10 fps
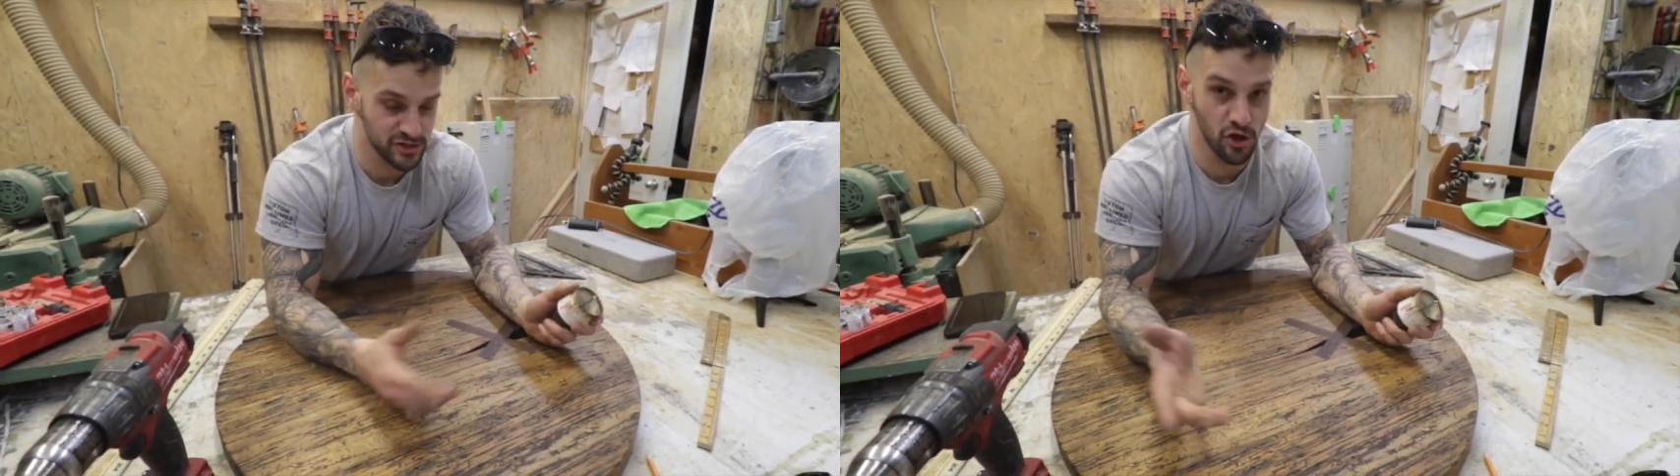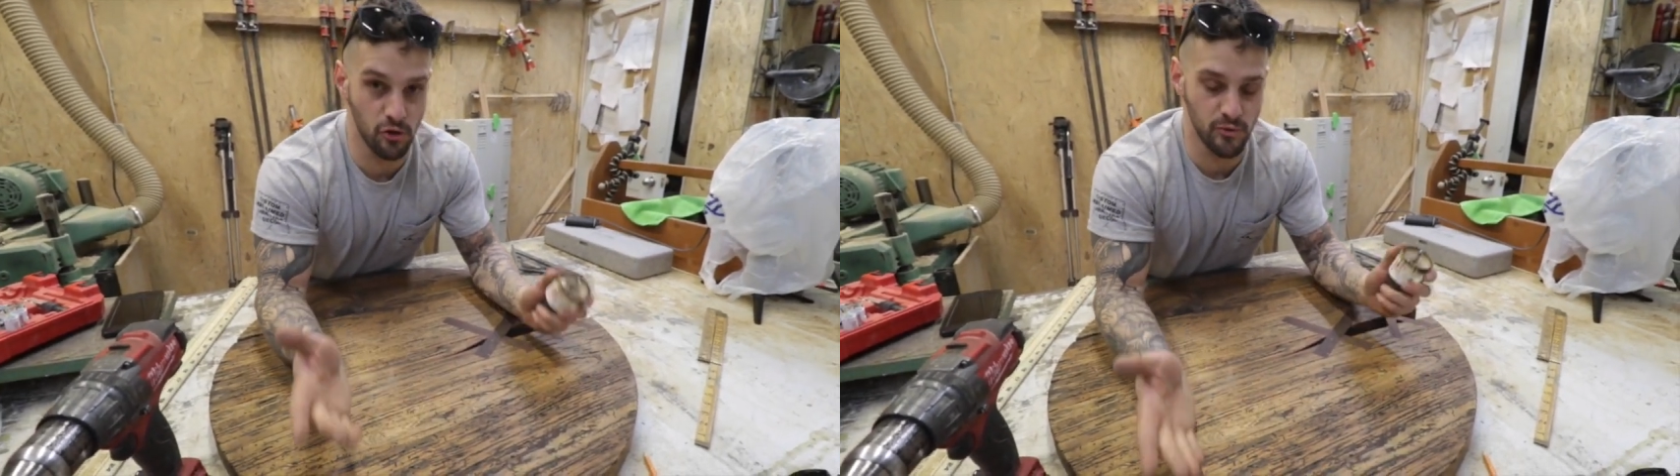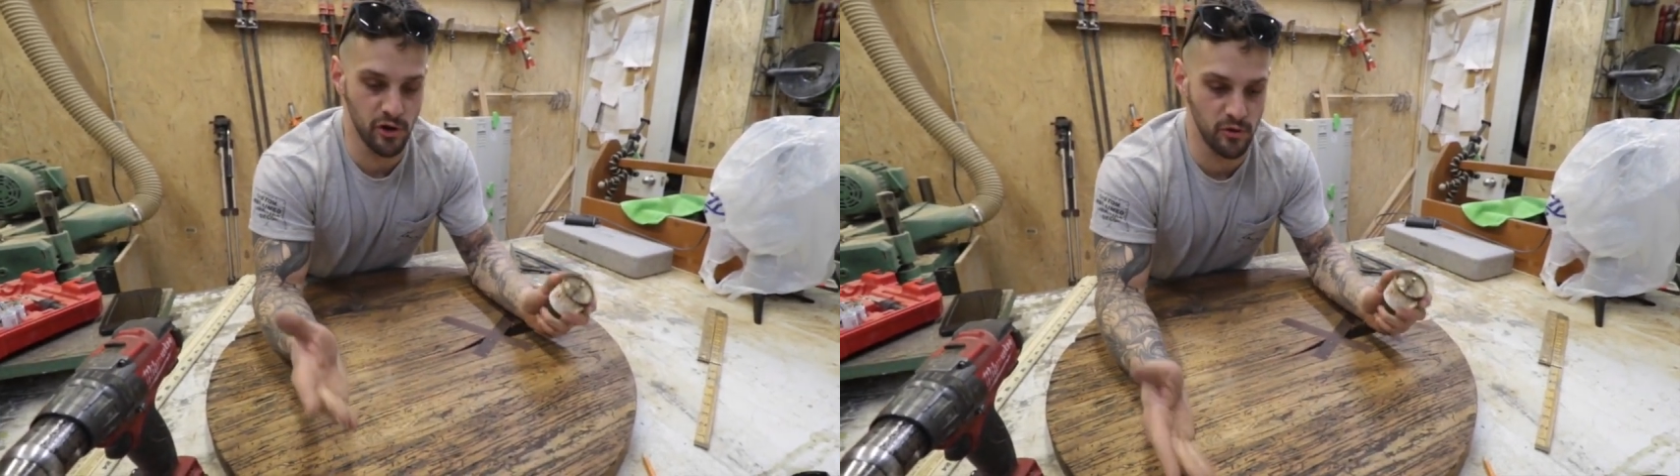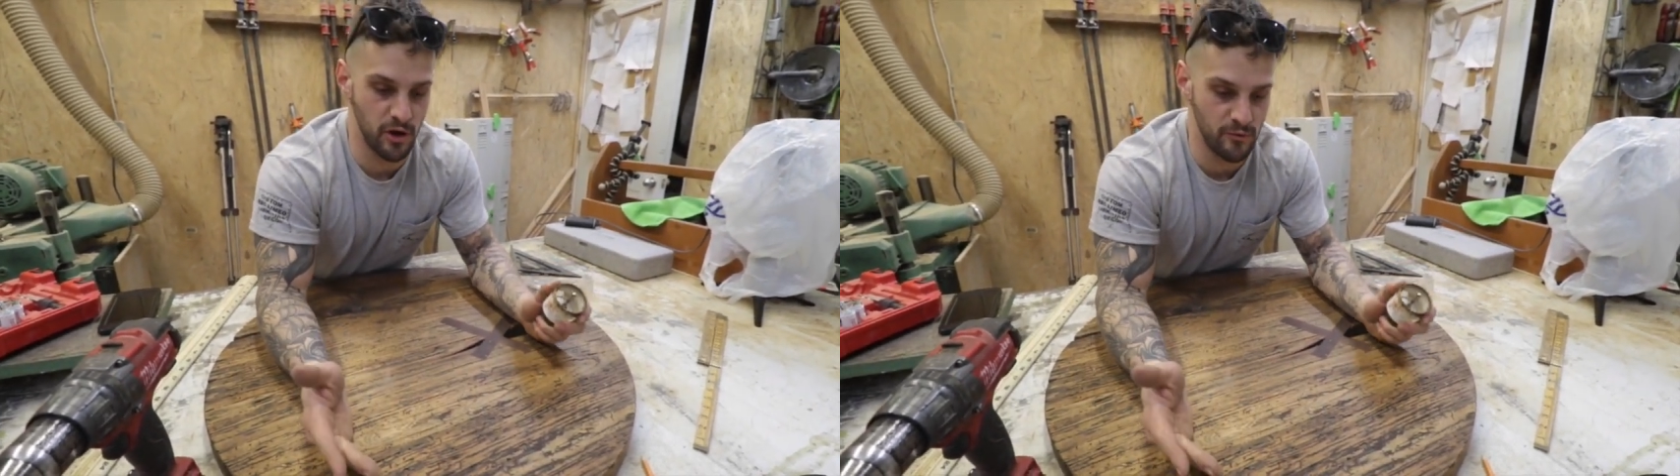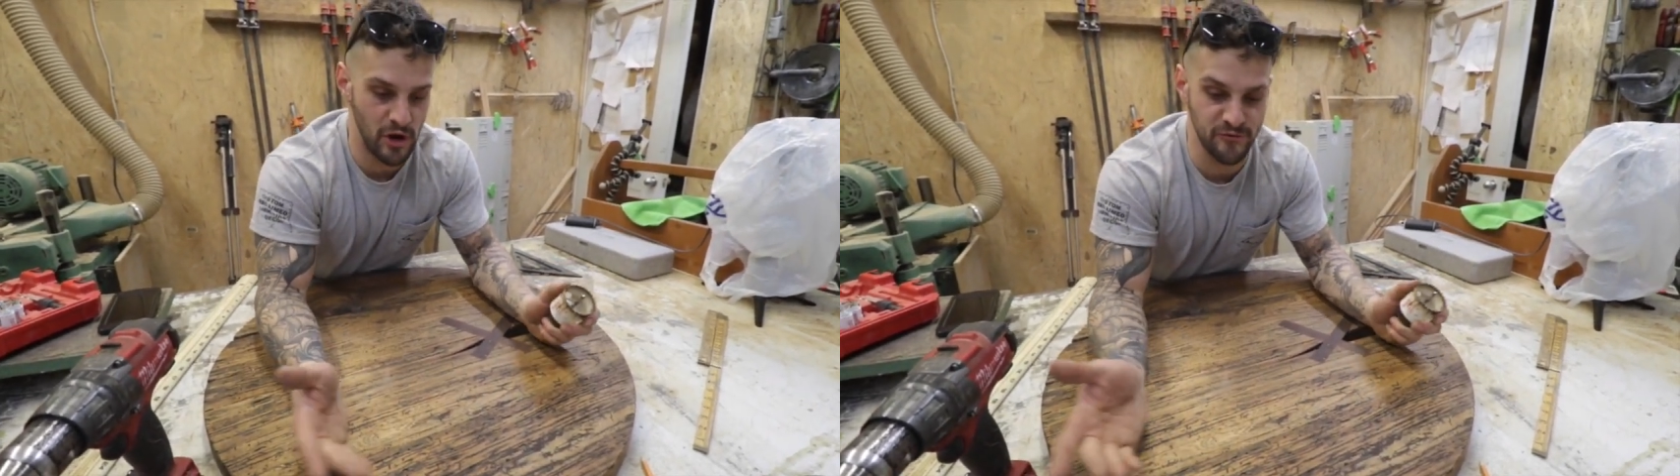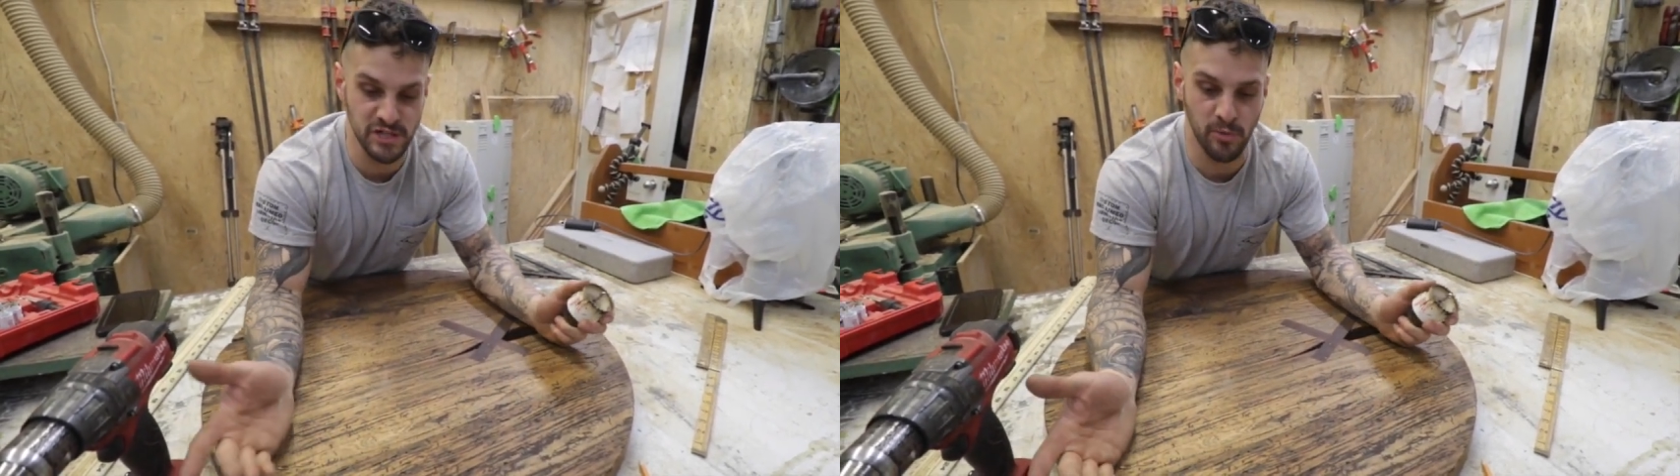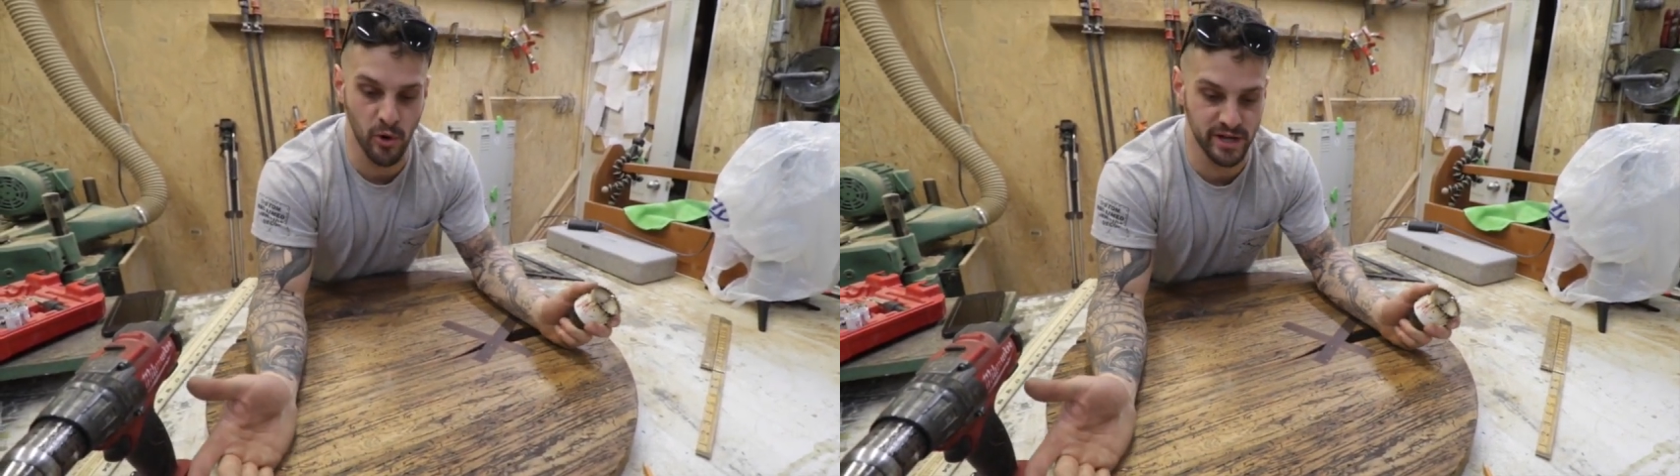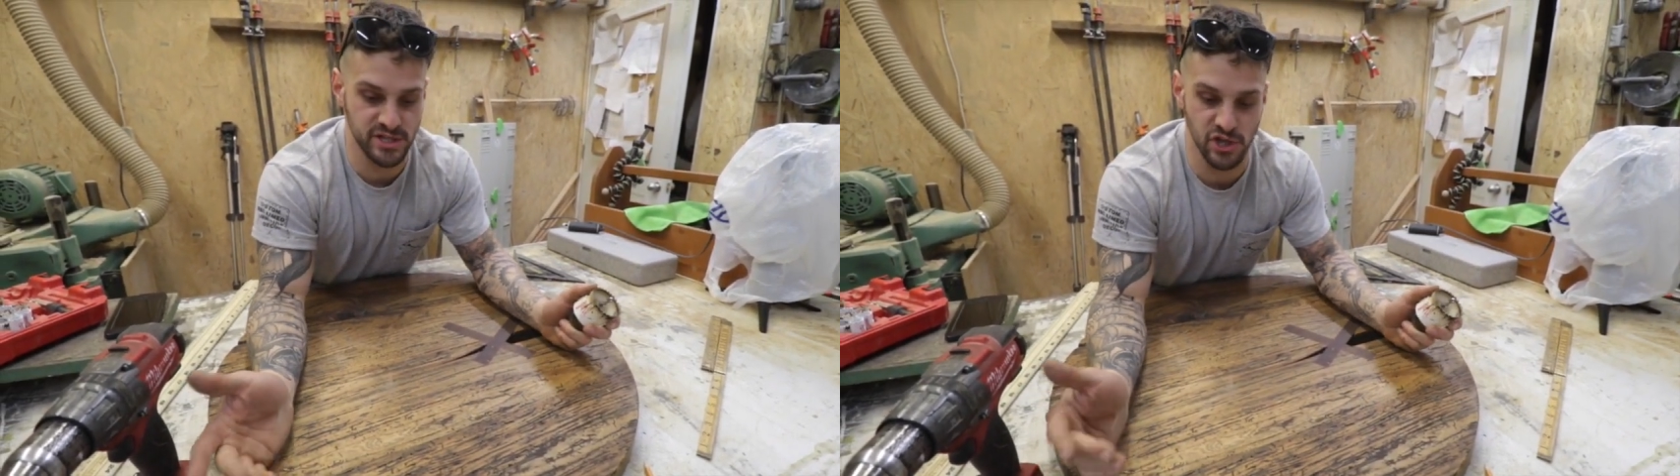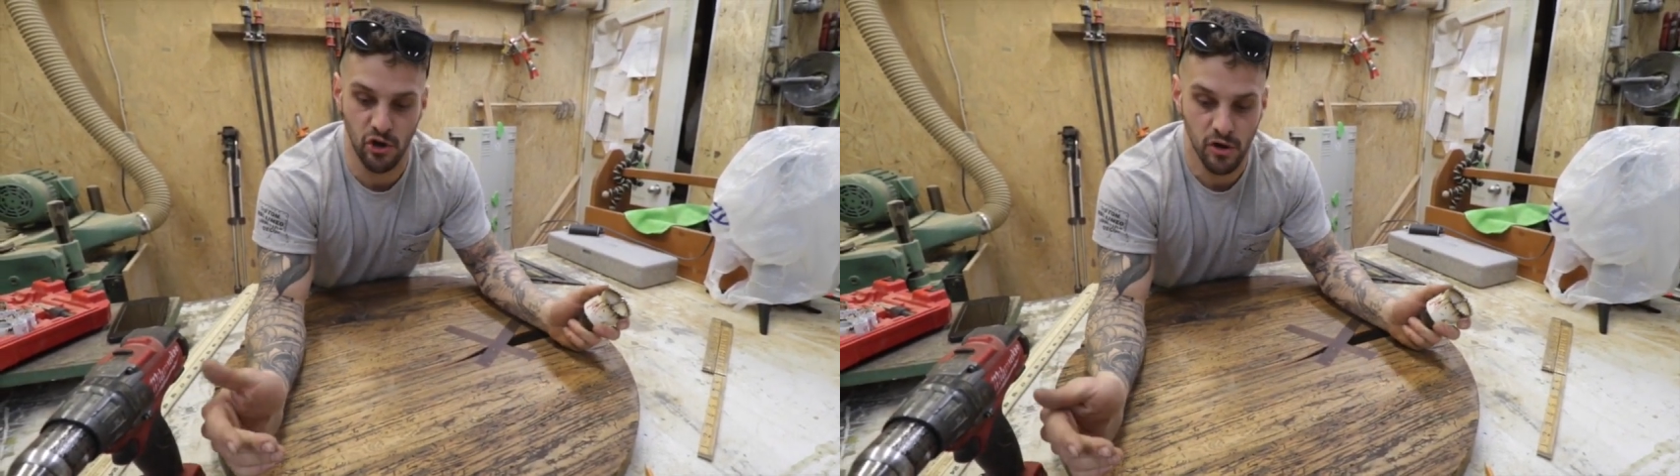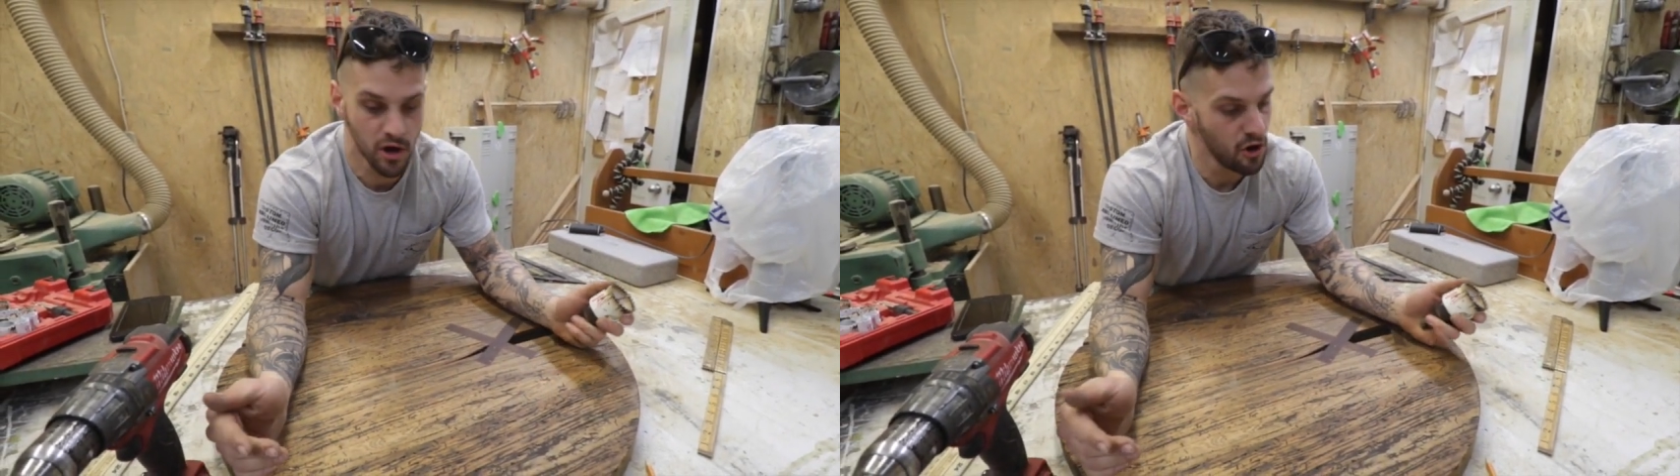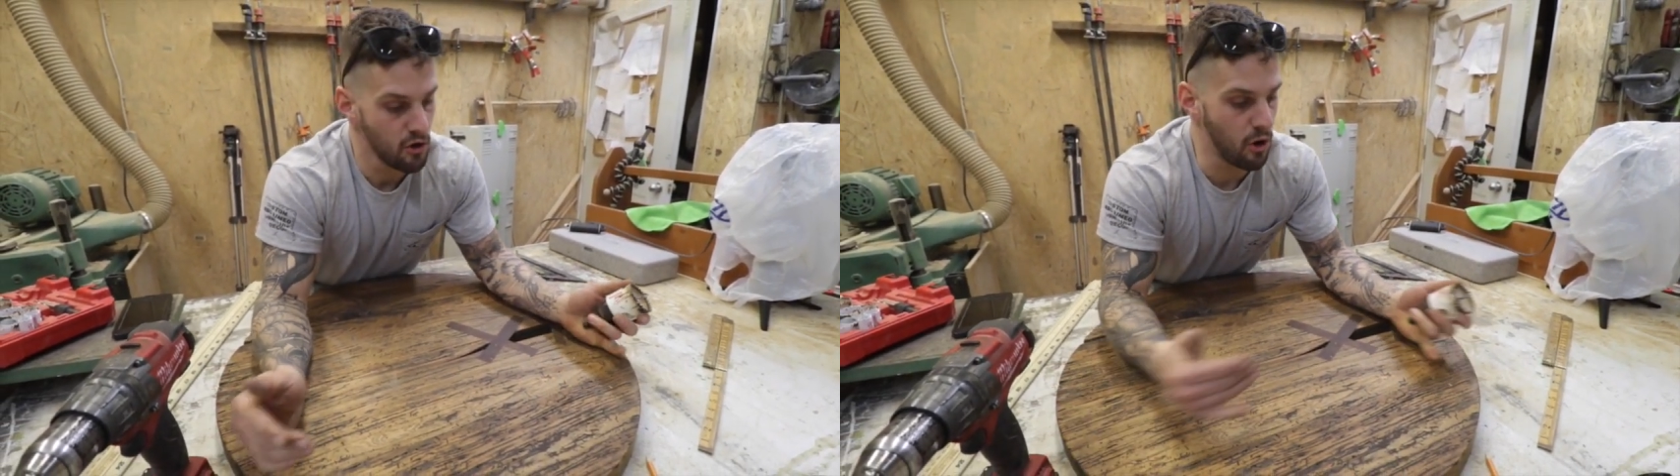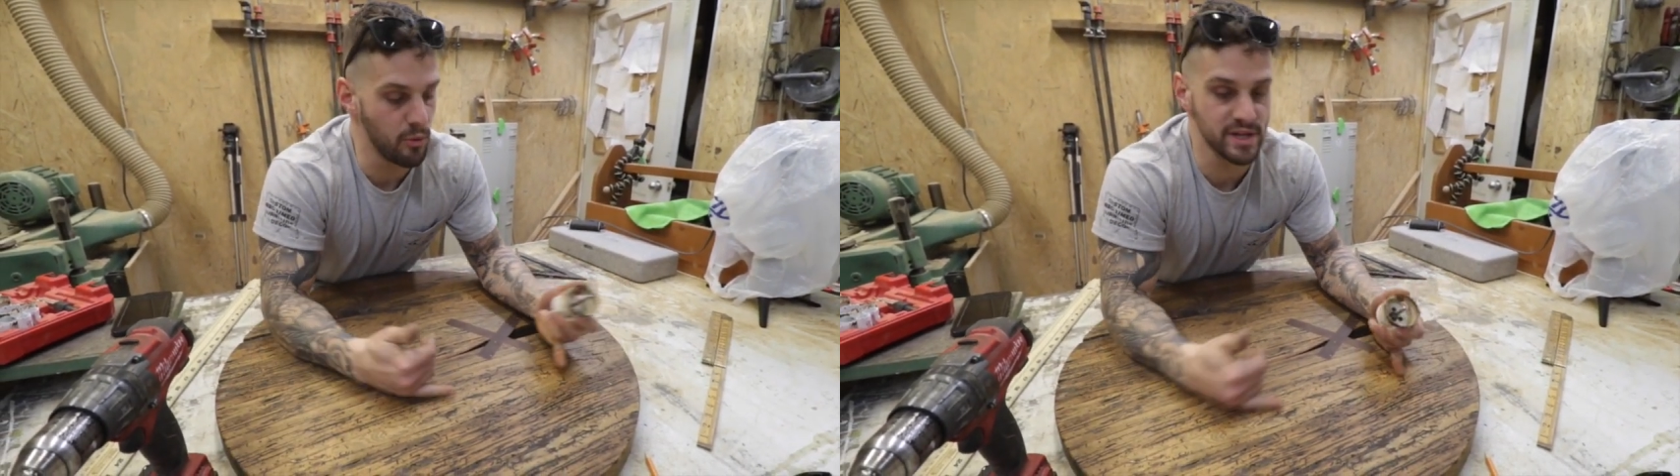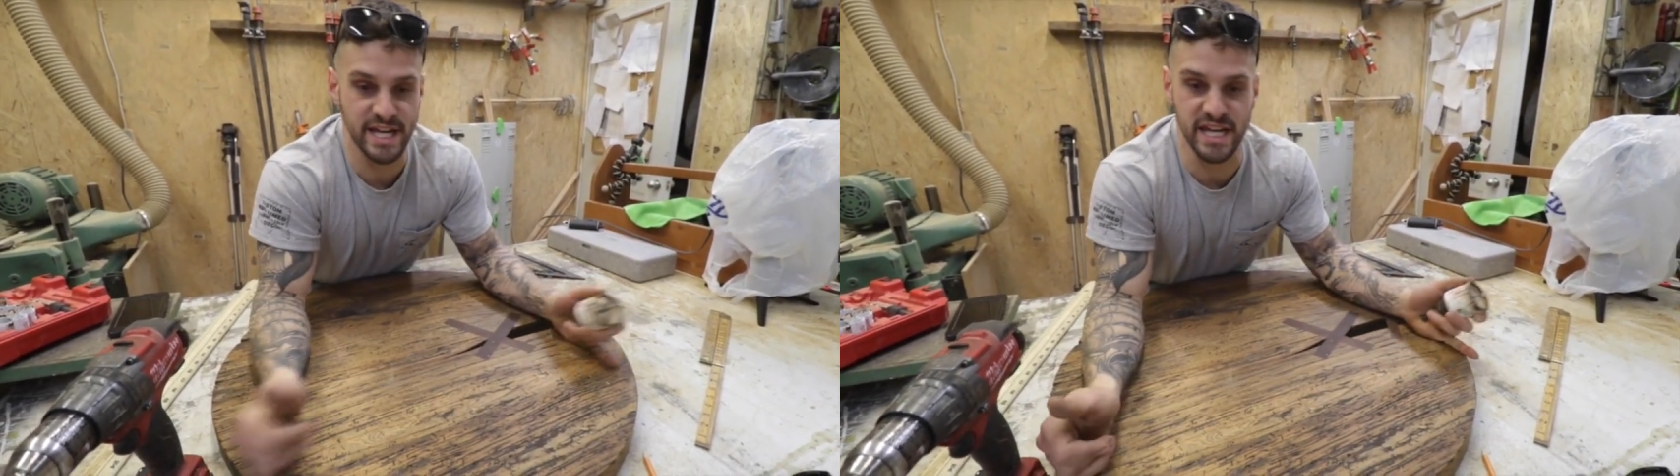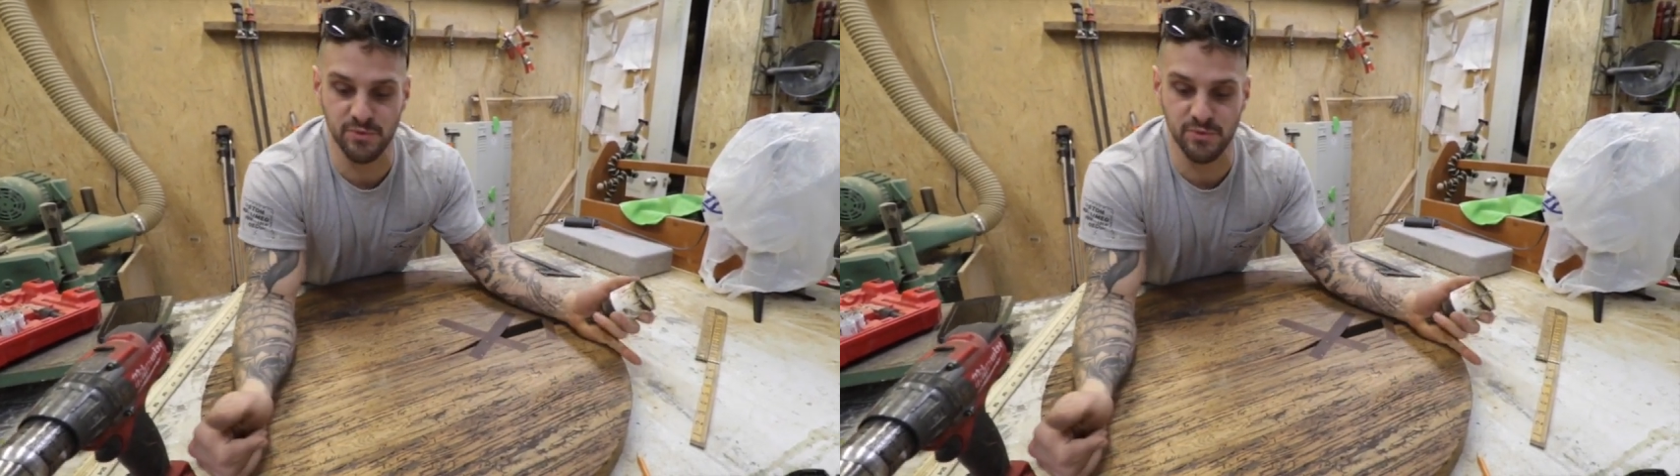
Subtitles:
There's no real reference point. So what we did